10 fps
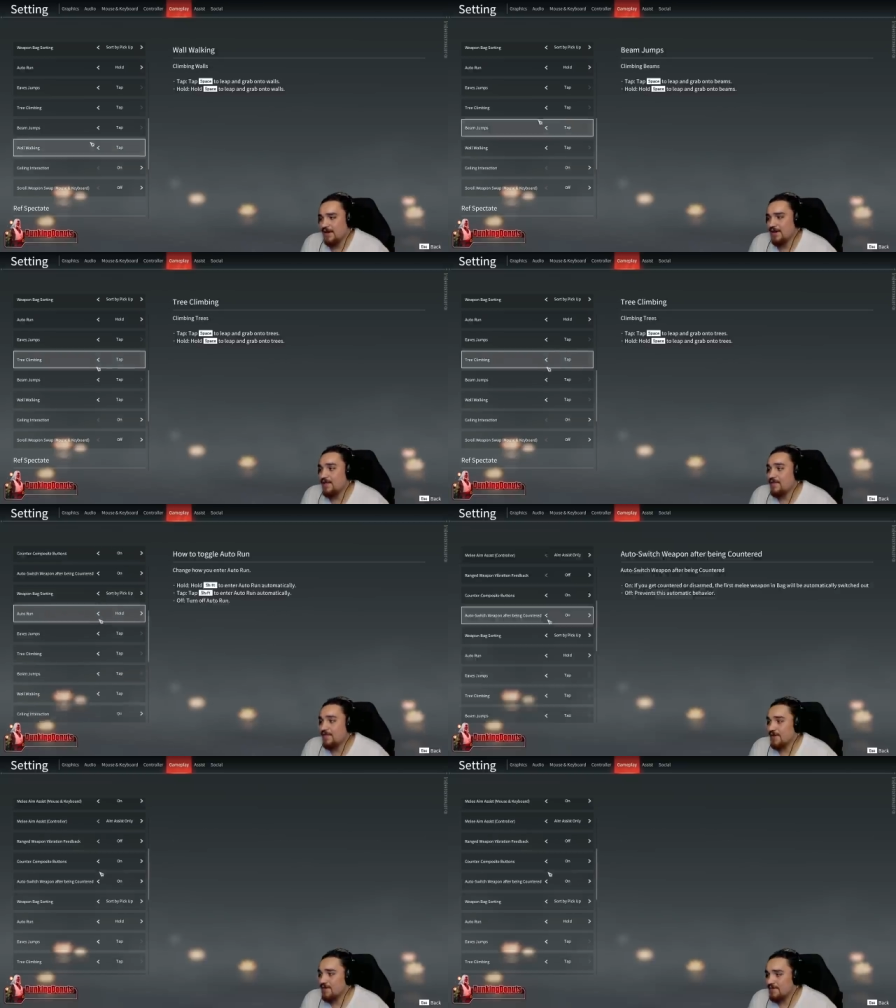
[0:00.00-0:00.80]
Another
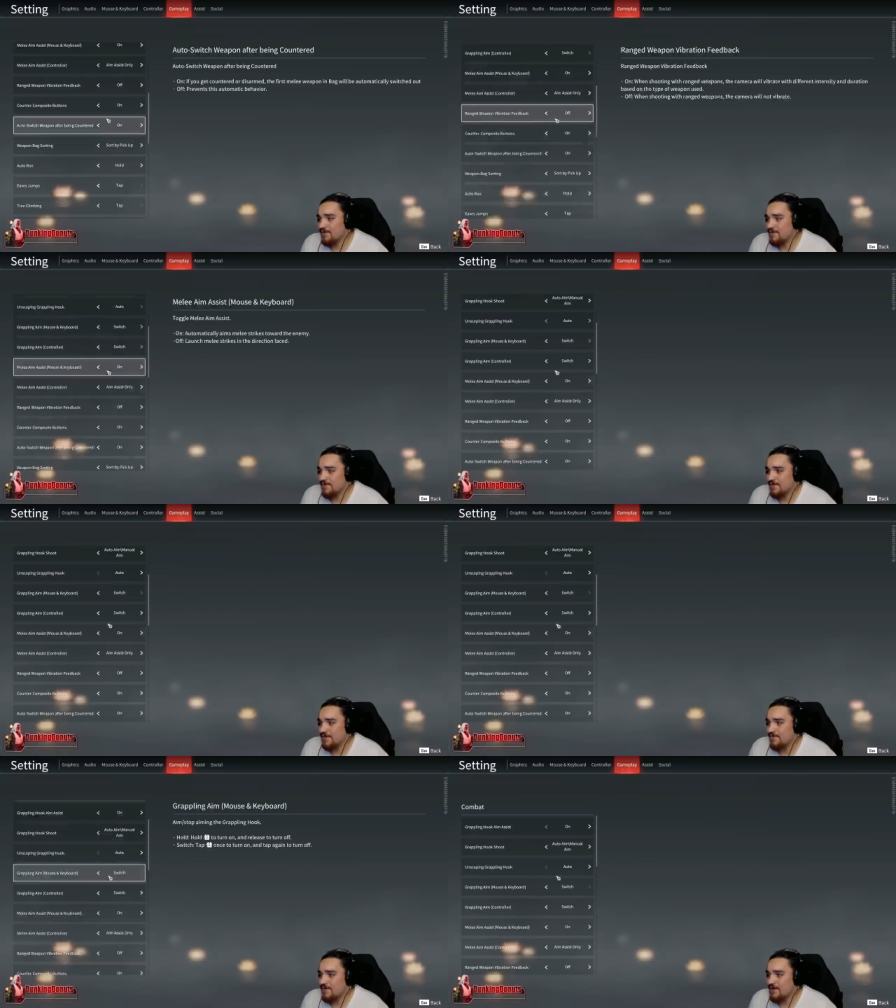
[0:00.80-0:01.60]
thing,
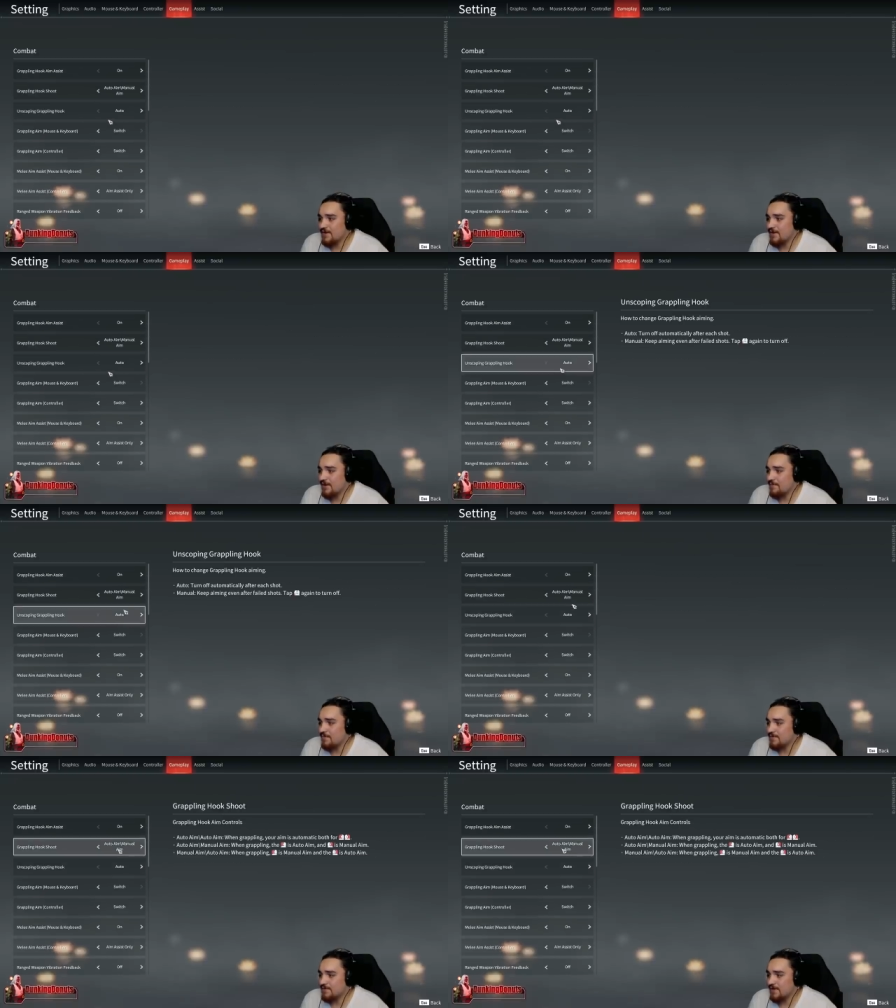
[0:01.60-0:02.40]
definitely
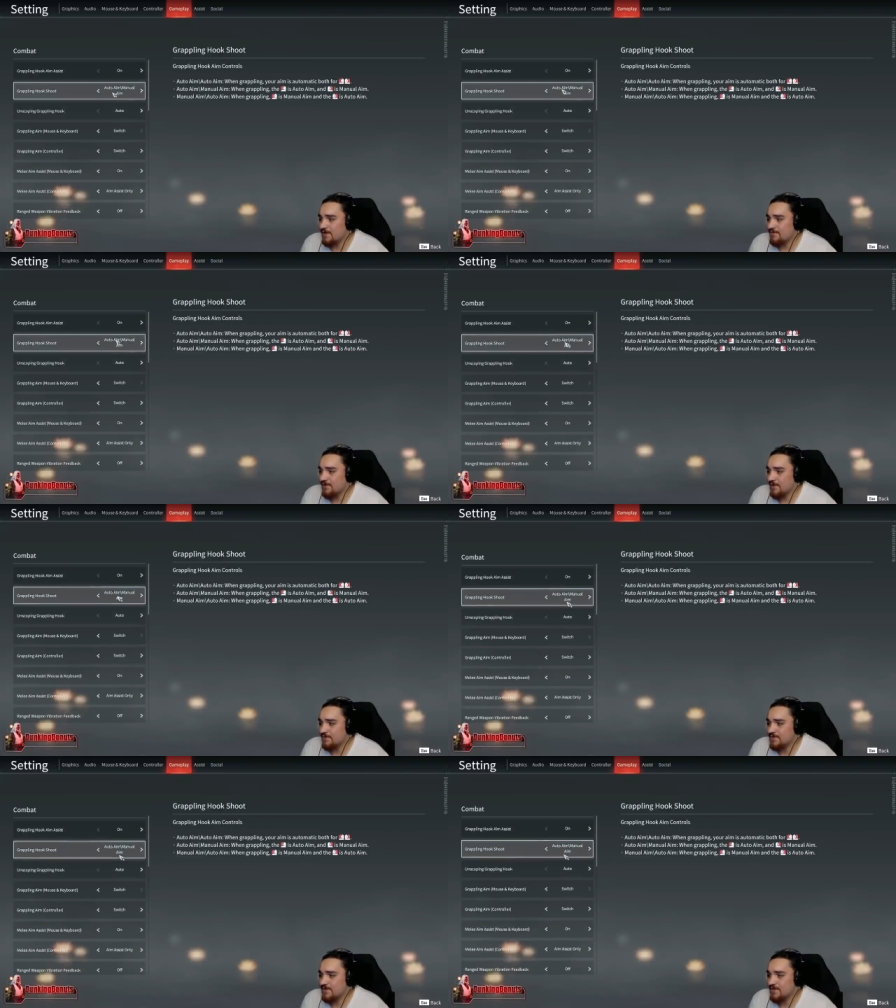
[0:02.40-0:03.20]
important to have on, I
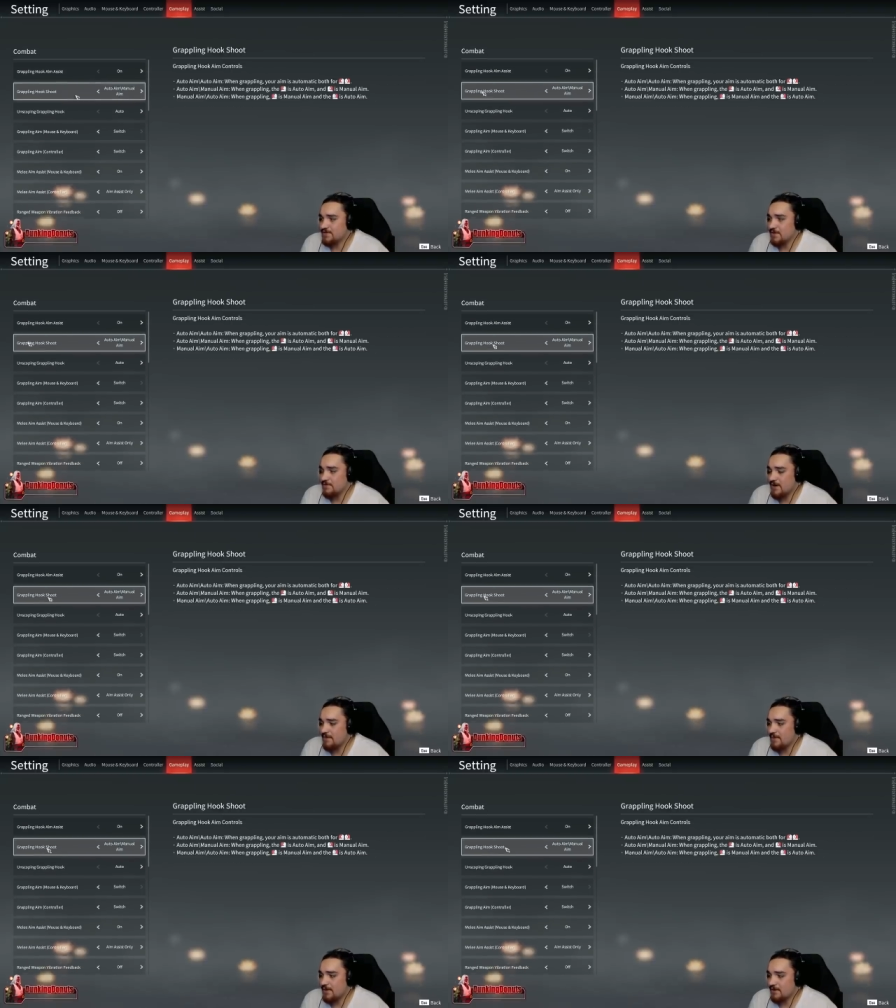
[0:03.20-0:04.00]
would say, is
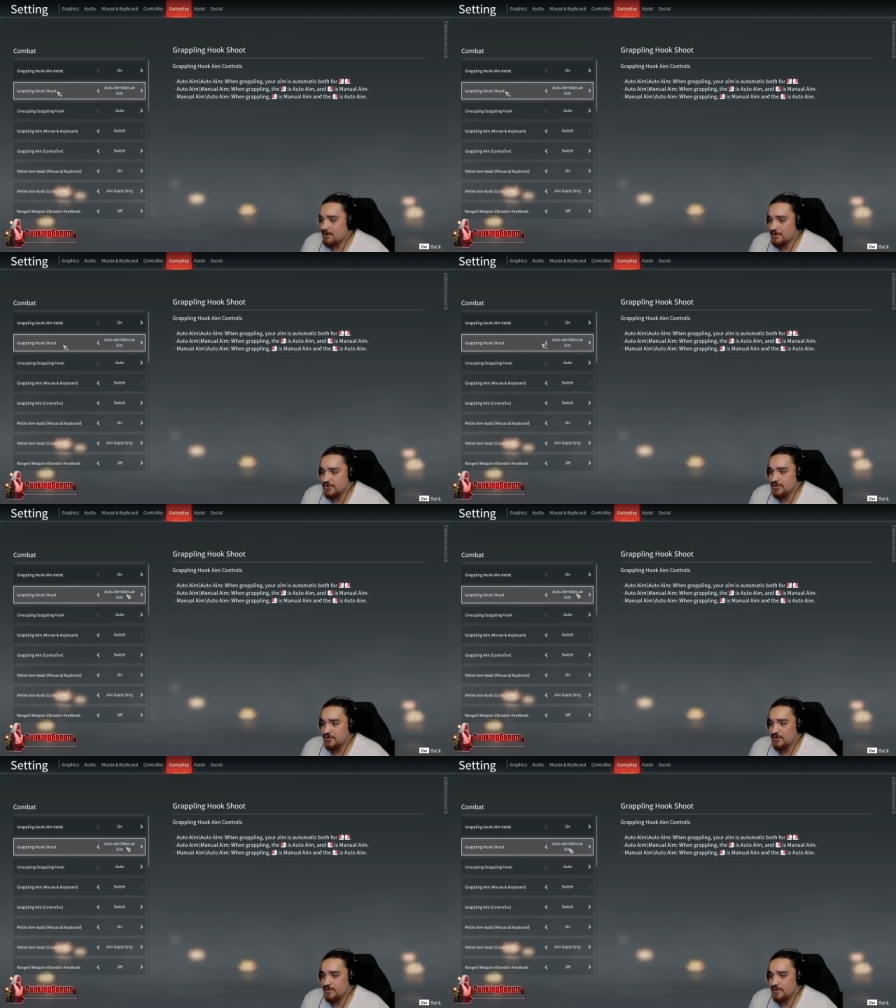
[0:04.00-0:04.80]
grappling hook
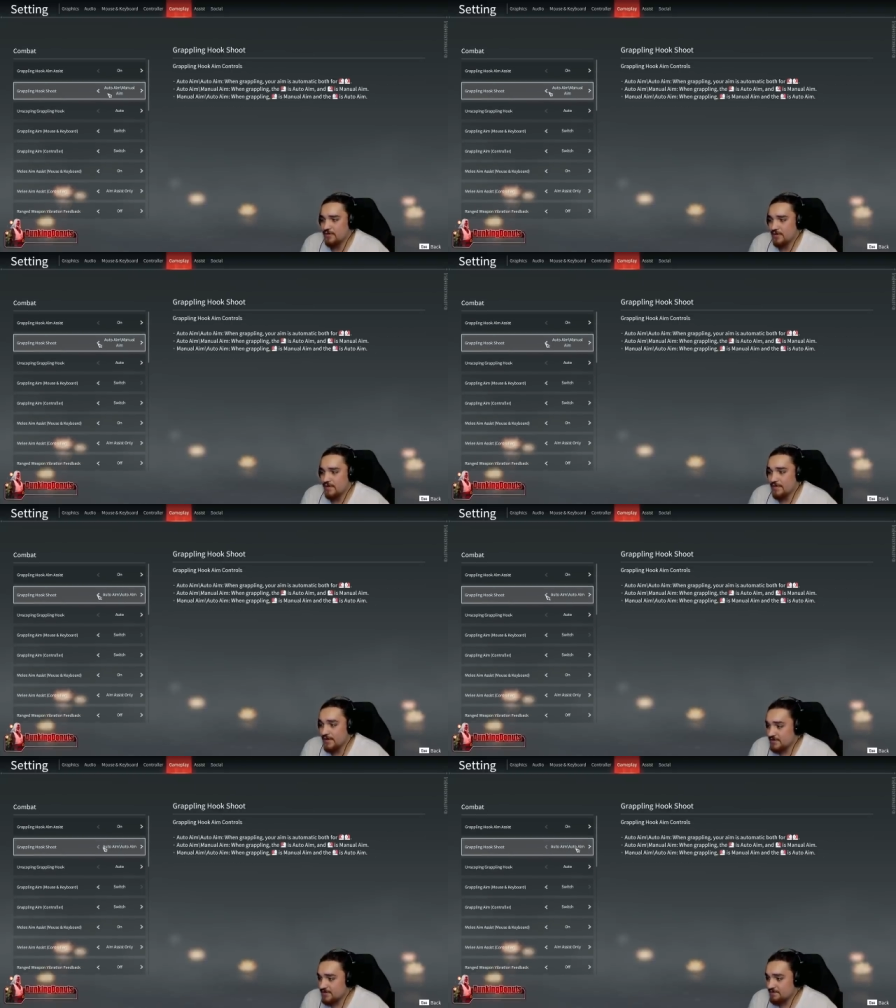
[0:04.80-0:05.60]
shot.
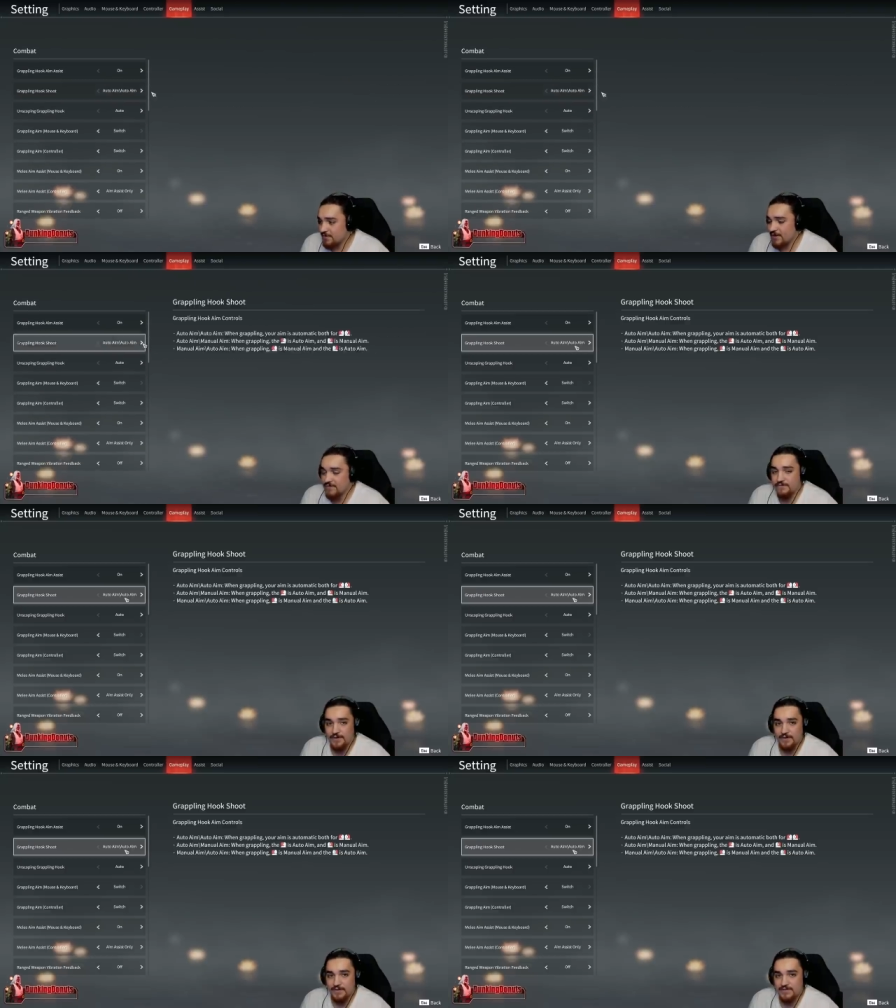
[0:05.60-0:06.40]
This, by
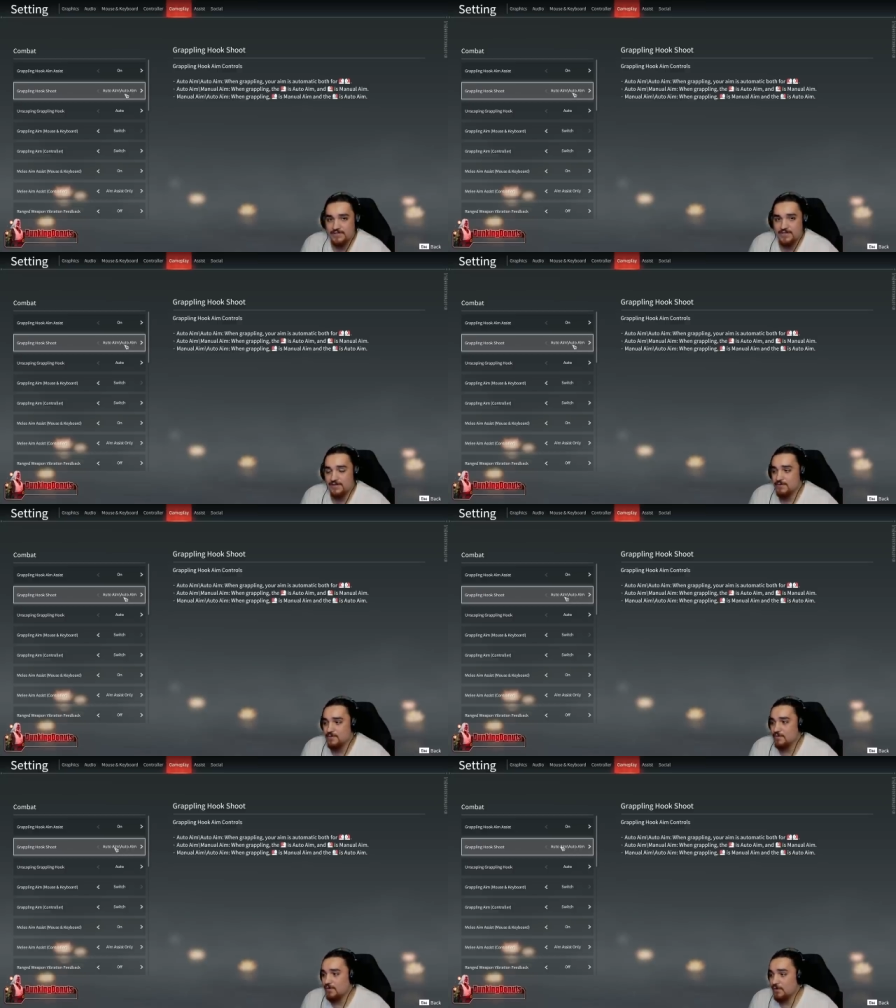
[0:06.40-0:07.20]
default, is set
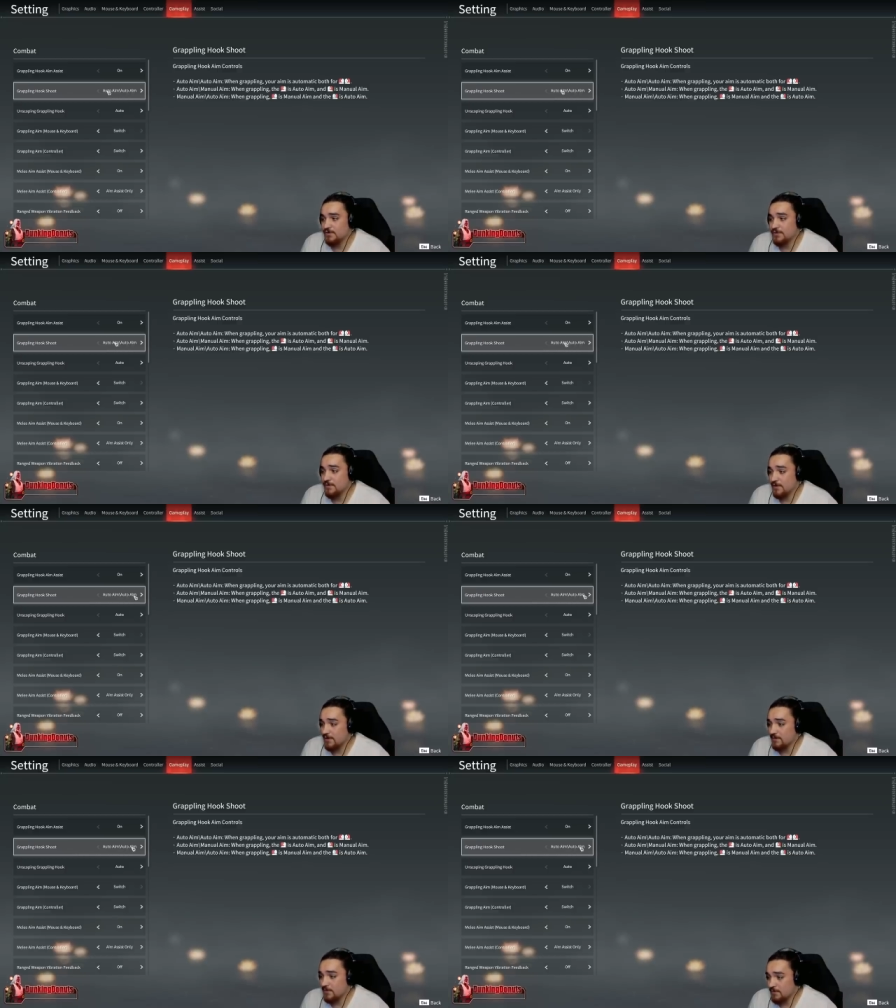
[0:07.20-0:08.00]
to
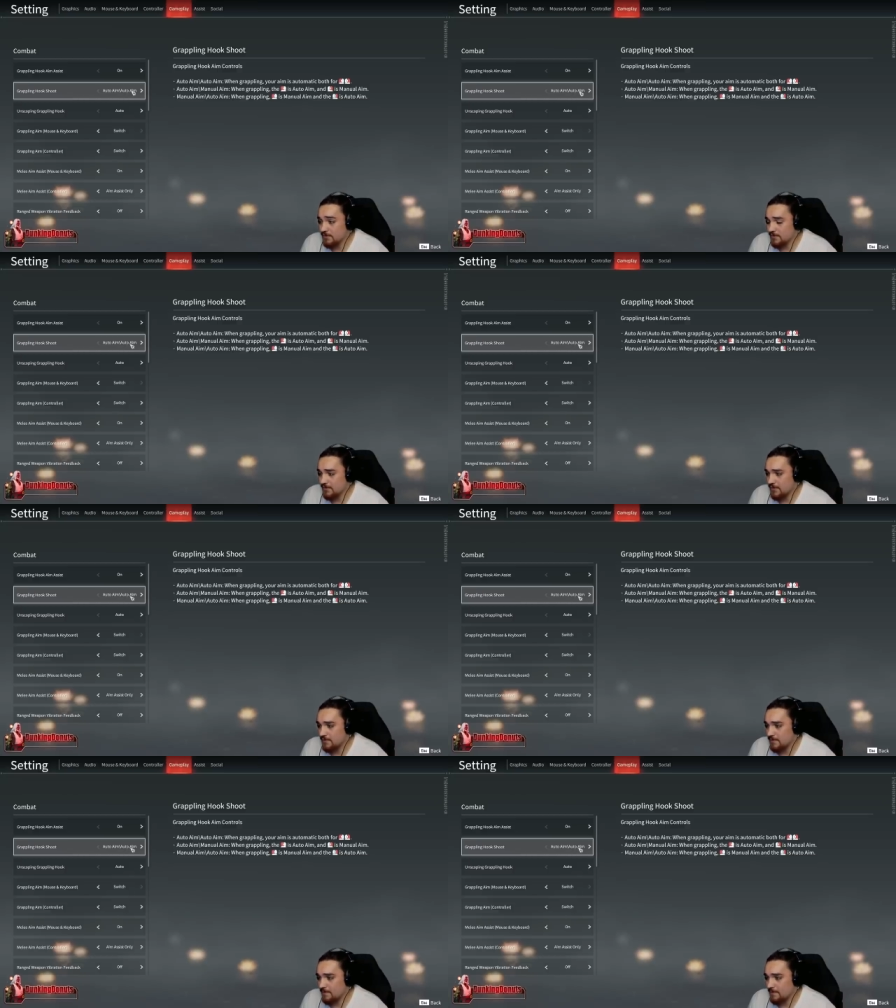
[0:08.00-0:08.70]
auto-aim, auto-aim.